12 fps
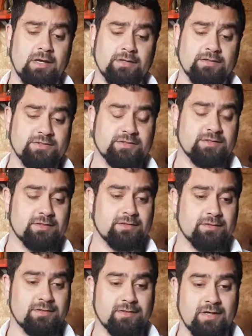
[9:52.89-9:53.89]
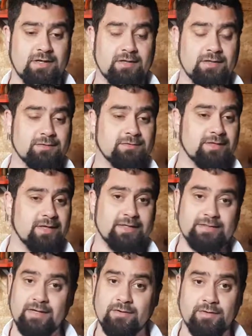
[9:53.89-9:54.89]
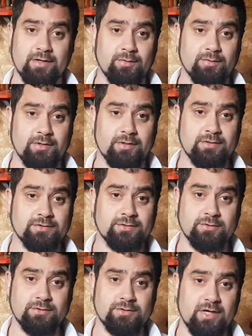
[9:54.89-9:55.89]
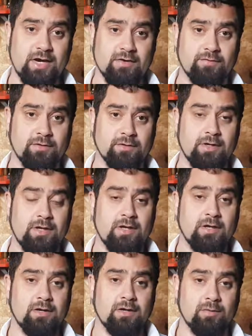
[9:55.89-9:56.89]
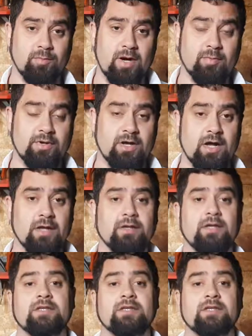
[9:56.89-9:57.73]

You just gotta get down there with a little screwdriver or pop it on.